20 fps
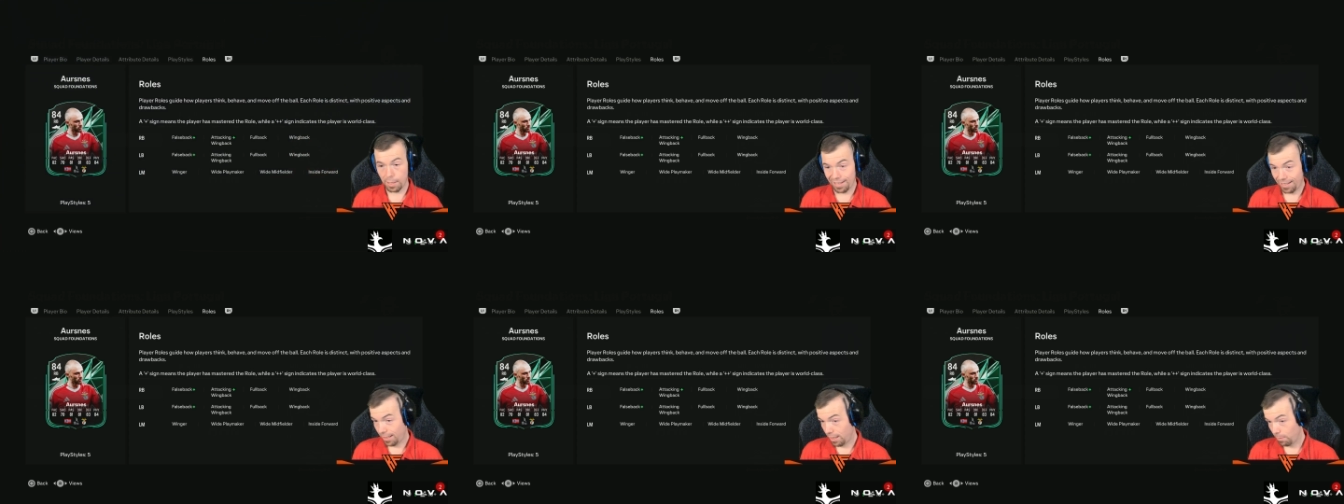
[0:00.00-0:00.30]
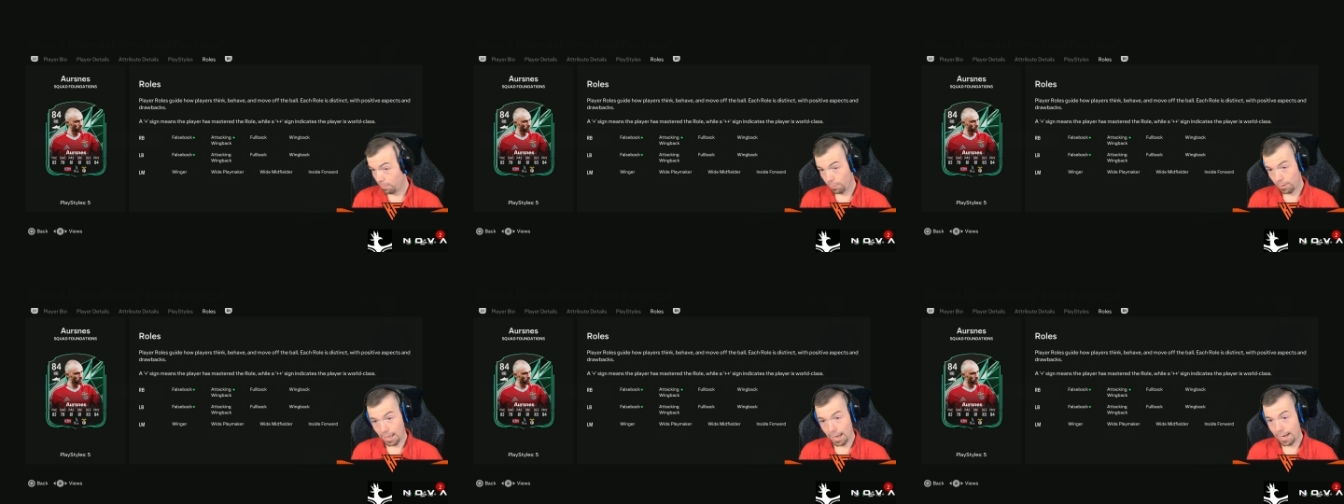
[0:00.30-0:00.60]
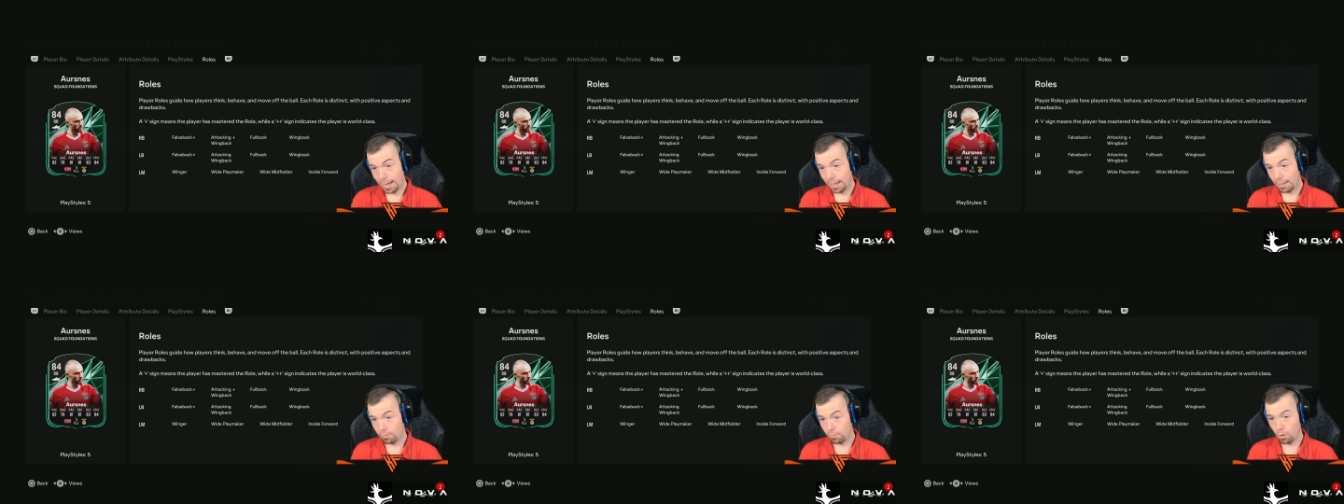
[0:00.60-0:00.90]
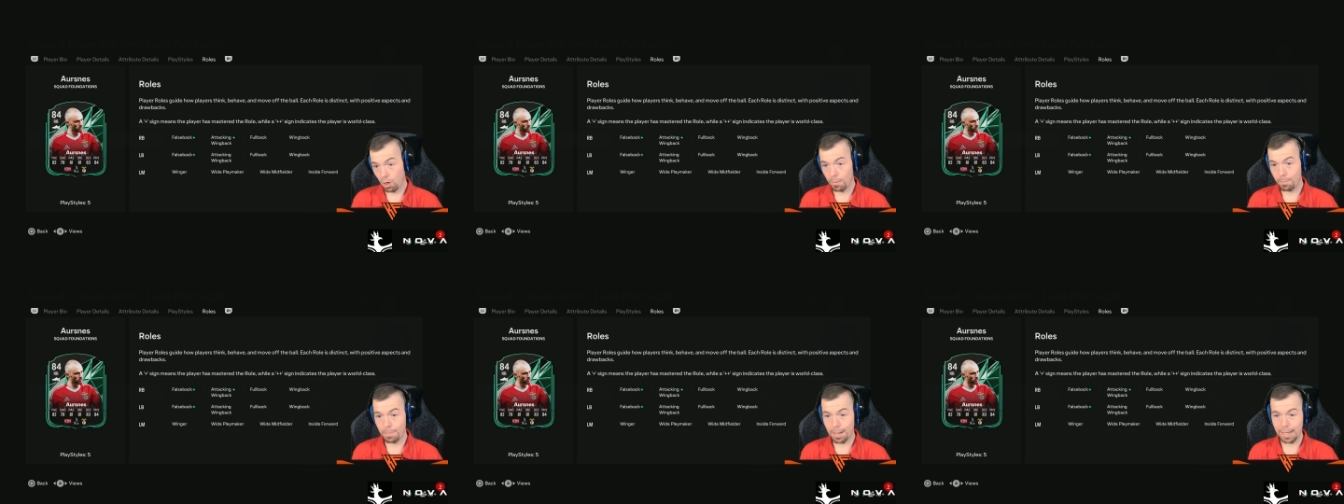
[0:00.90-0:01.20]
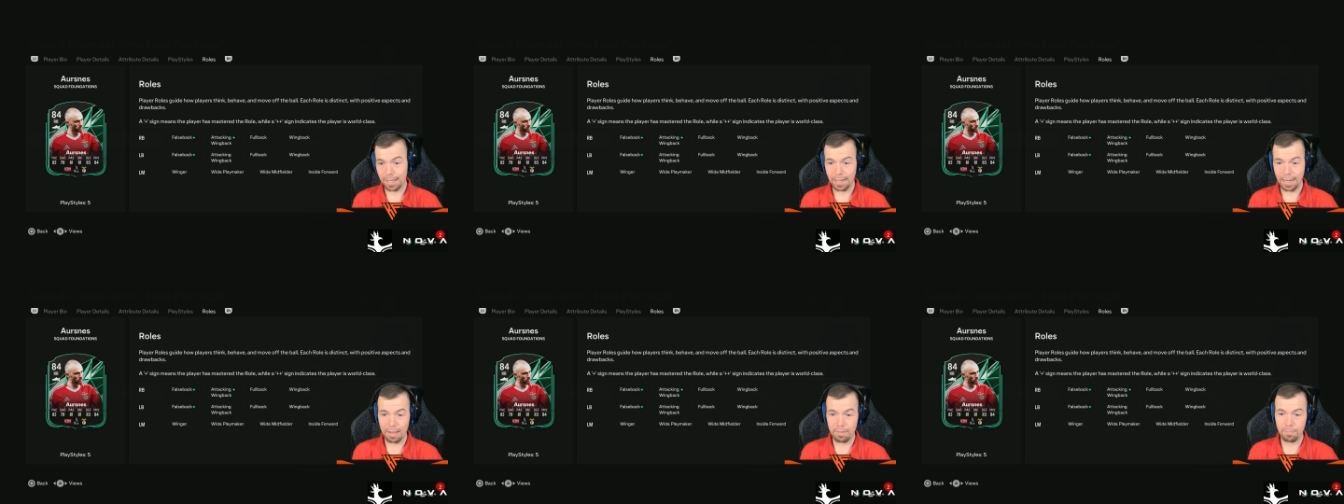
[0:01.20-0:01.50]
You can play right
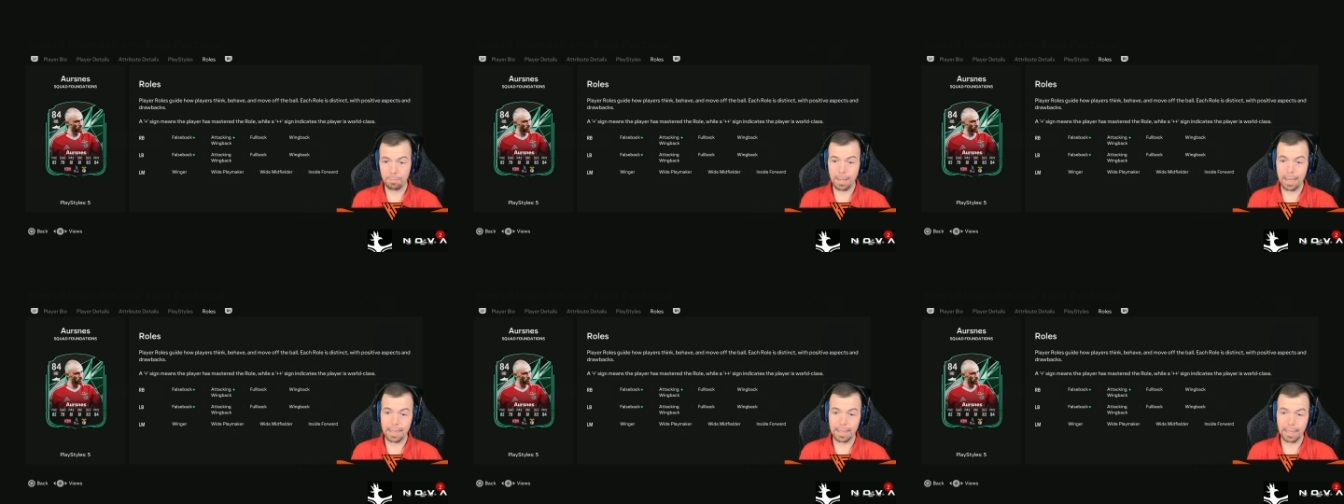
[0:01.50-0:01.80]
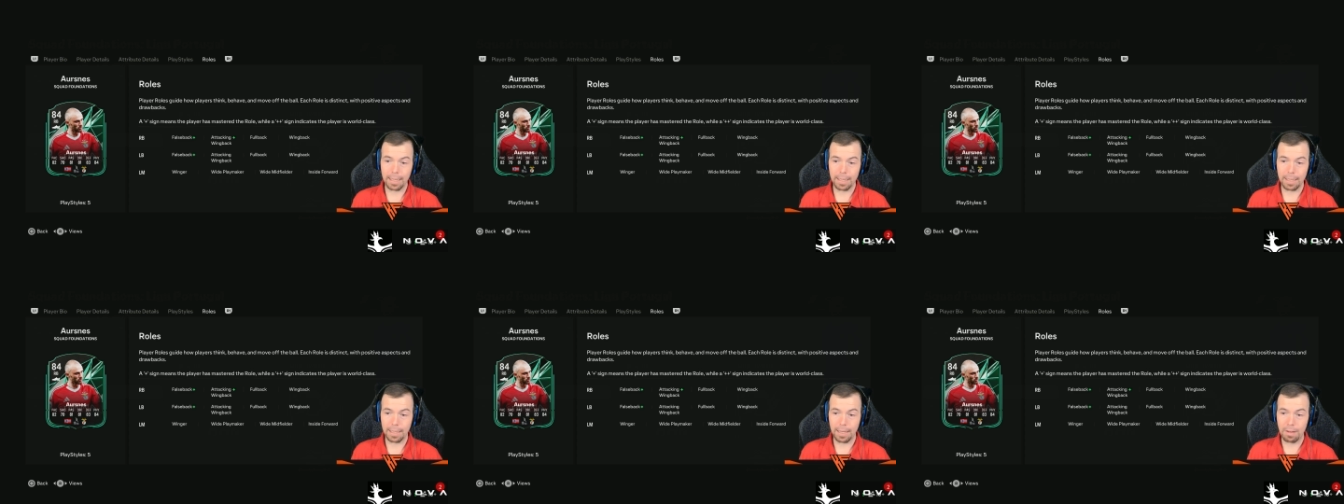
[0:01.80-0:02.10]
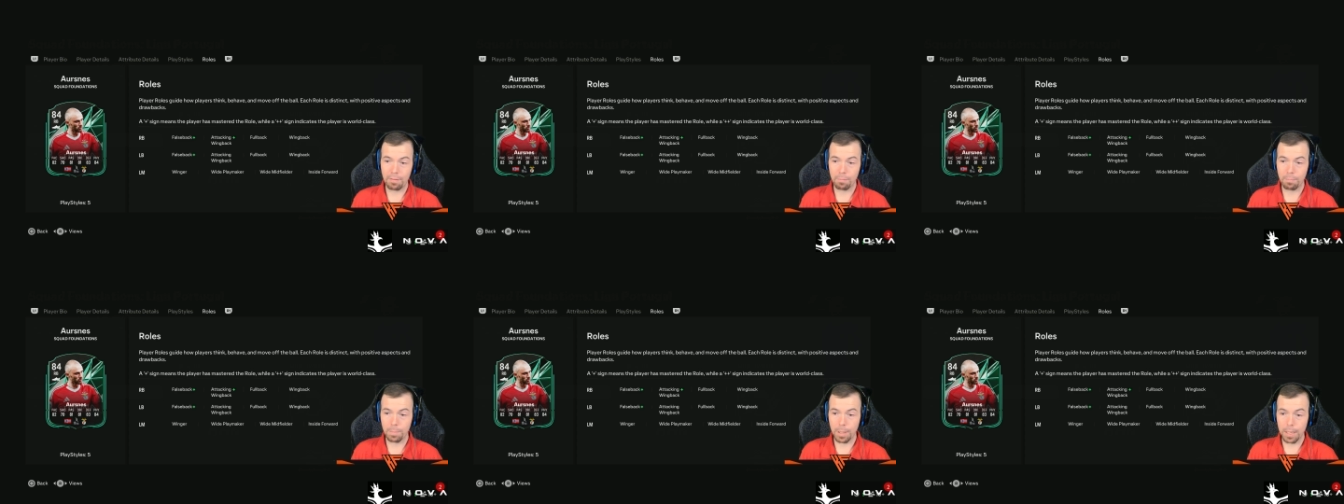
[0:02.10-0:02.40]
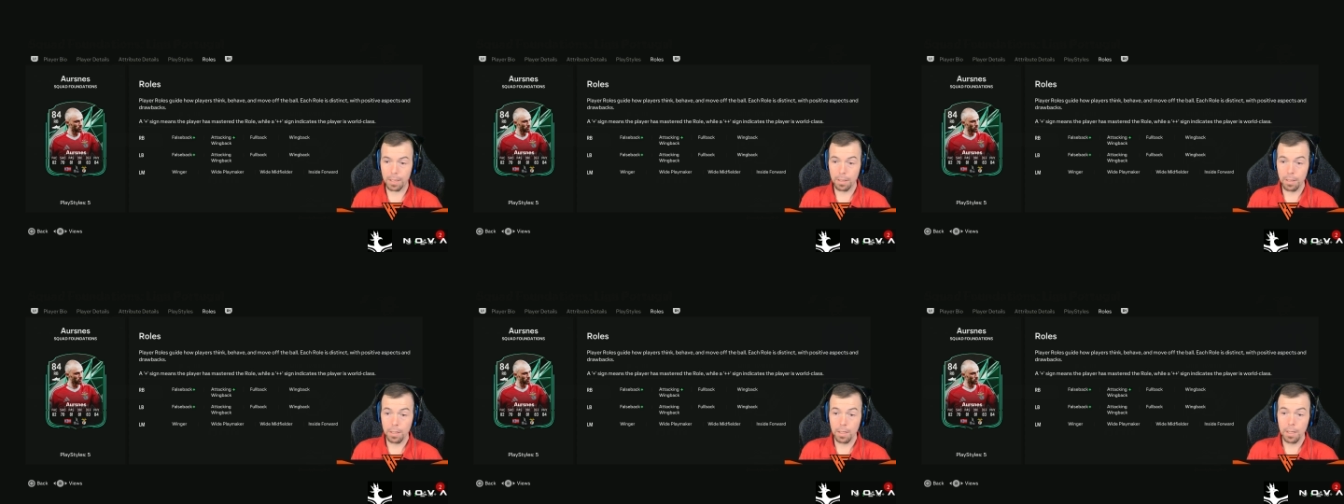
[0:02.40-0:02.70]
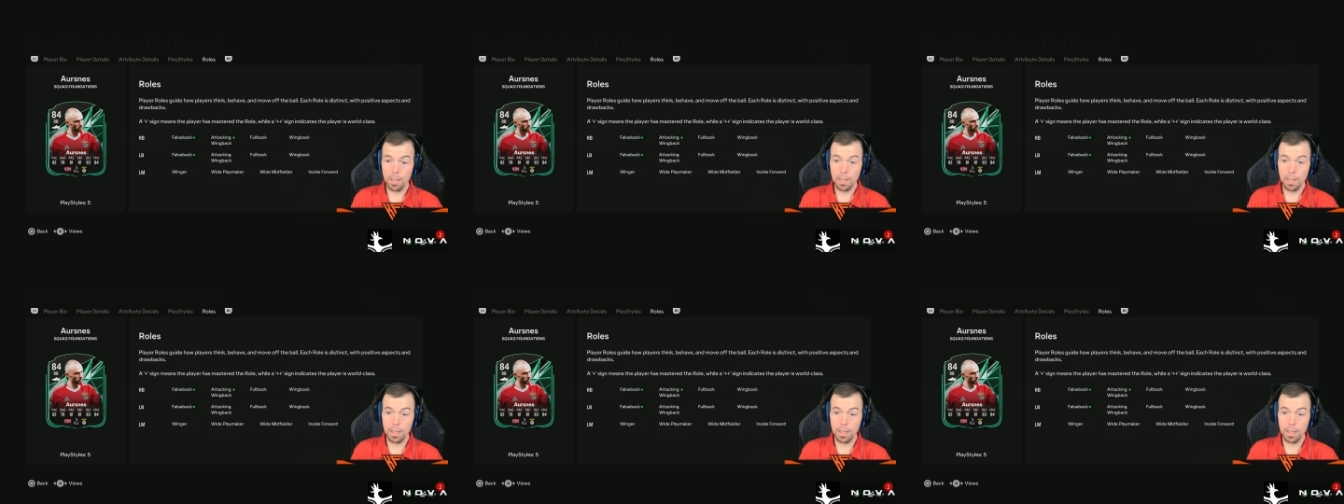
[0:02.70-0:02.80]
back, left back, and left mid.